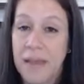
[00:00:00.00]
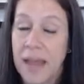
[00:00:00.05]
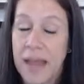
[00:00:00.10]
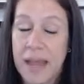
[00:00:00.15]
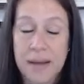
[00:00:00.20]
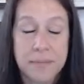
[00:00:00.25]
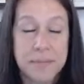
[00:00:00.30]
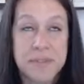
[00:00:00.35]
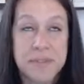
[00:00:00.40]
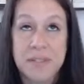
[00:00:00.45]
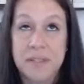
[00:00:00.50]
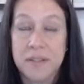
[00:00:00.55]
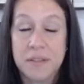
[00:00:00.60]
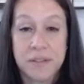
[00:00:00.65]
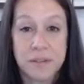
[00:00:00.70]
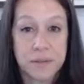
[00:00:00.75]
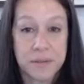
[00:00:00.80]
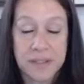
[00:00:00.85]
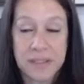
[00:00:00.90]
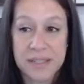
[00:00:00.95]

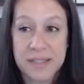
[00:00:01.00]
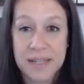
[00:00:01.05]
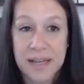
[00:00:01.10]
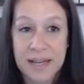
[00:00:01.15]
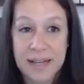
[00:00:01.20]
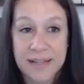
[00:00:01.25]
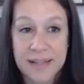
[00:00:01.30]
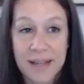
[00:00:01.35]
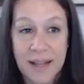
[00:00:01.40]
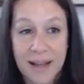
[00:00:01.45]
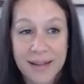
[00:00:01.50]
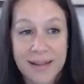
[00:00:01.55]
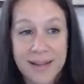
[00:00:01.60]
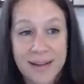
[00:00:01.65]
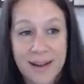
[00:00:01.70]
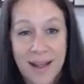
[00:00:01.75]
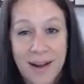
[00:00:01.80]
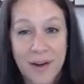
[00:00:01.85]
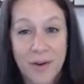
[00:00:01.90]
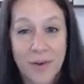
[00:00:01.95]
Absolutely. I
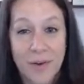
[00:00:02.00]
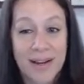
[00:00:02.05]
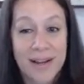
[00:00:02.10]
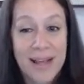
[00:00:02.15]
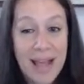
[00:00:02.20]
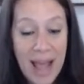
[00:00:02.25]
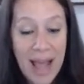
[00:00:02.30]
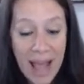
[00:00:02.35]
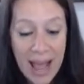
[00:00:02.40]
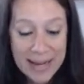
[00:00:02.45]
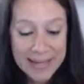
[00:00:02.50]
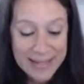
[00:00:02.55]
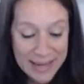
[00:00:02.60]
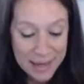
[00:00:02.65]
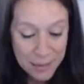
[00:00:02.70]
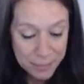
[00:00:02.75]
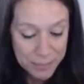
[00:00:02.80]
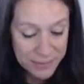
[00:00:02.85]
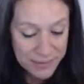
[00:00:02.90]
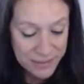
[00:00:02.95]
cannot agree. I
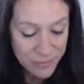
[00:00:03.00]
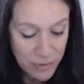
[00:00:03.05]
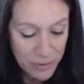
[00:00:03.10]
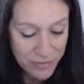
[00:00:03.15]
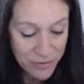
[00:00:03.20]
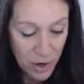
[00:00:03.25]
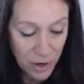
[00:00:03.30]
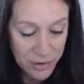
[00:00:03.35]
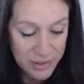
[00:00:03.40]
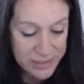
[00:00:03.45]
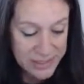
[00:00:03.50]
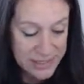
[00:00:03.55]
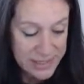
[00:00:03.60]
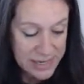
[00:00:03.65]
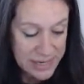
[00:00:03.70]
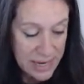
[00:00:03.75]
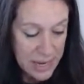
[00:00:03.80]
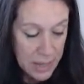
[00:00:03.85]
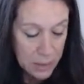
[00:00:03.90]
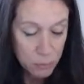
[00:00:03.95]
can't believe we've
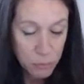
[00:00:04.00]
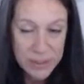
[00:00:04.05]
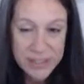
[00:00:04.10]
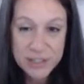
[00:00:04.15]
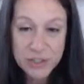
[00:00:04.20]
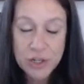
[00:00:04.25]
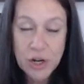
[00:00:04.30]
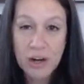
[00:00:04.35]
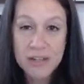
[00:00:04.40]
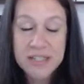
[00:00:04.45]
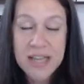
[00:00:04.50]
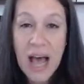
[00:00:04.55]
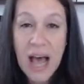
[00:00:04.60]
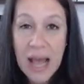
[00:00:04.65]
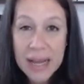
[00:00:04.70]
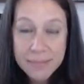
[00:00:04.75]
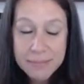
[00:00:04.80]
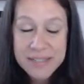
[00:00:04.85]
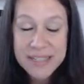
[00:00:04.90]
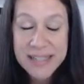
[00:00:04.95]
already reached our
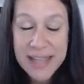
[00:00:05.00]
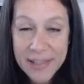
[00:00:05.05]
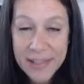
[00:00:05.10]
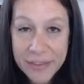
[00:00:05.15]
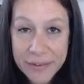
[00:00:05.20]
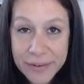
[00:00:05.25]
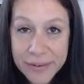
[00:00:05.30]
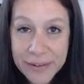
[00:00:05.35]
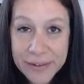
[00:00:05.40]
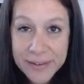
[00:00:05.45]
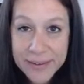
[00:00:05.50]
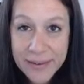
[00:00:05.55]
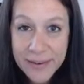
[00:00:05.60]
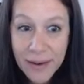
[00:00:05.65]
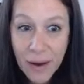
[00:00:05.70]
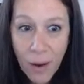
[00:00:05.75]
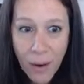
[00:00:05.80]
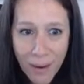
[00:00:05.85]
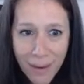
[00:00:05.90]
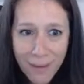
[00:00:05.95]
time together.
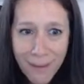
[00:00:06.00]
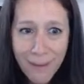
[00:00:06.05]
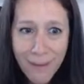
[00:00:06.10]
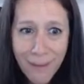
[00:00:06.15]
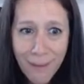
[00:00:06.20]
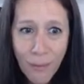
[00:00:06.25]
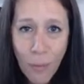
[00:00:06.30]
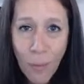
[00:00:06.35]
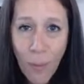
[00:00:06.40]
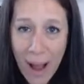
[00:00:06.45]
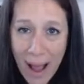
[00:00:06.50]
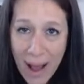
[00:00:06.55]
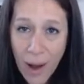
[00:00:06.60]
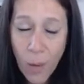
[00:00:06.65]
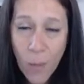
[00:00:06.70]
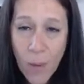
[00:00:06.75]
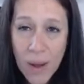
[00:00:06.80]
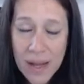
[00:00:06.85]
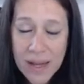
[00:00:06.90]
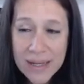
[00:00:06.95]

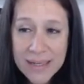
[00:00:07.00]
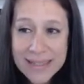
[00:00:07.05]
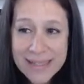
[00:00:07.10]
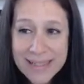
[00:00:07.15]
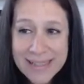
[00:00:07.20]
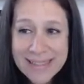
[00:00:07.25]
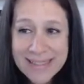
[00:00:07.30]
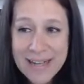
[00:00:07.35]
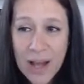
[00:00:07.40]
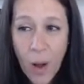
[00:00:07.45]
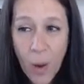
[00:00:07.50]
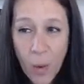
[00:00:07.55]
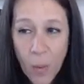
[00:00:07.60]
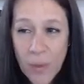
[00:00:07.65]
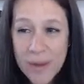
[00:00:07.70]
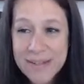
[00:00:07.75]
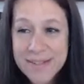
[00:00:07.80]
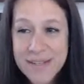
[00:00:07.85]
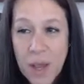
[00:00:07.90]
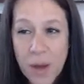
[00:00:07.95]
Wow. It
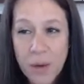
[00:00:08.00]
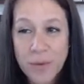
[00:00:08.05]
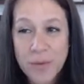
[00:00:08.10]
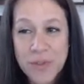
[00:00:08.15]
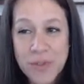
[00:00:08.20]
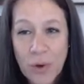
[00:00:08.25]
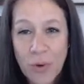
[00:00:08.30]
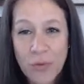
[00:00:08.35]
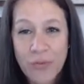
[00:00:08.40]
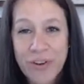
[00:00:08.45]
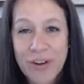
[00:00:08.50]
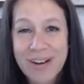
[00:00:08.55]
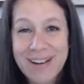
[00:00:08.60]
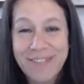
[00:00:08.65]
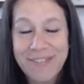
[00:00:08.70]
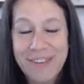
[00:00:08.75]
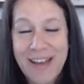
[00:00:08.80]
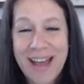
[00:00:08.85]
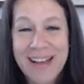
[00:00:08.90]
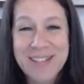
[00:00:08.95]
always goes so very
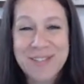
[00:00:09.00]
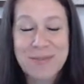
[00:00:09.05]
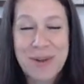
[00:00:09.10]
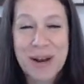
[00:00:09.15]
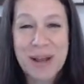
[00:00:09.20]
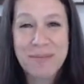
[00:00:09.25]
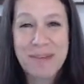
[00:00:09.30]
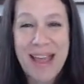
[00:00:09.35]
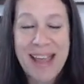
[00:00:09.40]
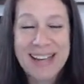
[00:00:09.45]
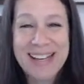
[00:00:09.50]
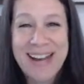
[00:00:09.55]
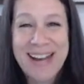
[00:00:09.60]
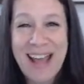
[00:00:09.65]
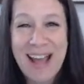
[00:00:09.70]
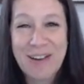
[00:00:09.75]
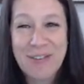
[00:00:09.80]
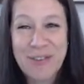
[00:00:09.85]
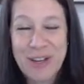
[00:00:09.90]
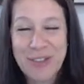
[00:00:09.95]
fast when I'm hanging
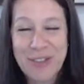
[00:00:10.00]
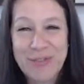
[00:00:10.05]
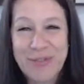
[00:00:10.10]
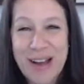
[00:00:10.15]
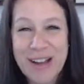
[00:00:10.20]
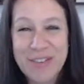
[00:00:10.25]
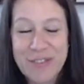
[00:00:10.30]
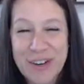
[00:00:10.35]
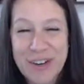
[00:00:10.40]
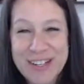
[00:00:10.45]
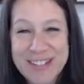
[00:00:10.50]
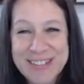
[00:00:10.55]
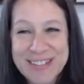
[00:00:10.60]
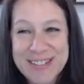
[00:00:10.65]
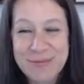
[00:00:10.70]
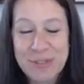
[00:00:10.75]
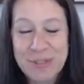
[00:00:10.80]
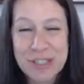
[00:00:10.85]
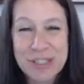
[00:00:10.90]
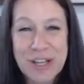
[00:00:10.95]
out with my friends
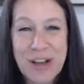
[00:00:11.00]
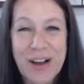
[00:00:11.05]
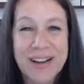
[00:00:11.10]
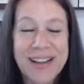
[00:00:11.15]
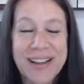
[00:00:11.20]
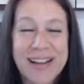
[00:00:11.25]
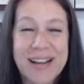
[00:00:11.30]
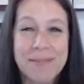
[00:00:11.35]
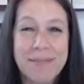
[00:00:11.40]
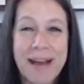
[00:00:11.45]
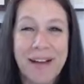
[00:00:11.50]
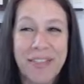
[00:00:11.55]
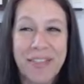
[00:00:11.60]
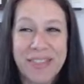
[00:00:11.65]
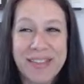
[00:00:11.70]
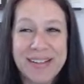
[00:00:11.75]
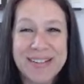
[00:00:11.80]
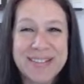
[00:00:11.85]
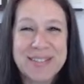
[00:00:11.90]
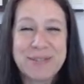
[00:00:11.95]
and we're talking about
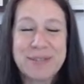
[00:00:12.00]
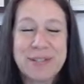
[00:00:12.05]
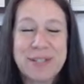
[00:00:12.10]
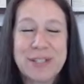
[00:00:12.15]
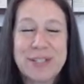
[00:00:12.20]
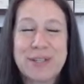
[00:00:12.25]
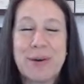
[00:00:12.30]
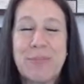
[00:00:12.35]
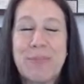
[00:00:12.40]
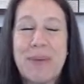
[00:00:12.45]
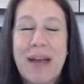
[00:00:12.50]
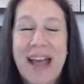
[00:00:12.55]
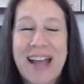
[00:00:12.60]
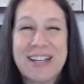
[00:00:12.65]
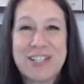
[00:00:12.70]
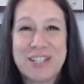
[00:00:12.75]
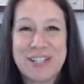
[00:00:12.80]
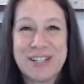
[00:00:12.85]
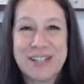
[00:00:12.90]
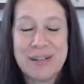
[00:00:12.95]
things that we're so
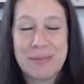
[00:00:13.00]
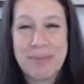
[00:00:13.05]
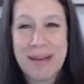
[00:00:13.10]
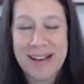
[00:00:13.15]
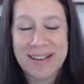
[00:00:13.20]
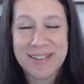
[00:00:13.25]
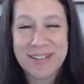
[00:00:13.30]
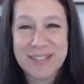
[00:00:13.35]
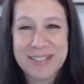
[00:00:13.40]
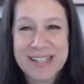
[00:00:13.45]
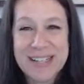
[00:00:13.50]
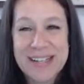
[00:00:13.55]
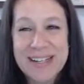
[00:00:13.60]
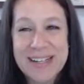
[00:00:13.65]
passionate about.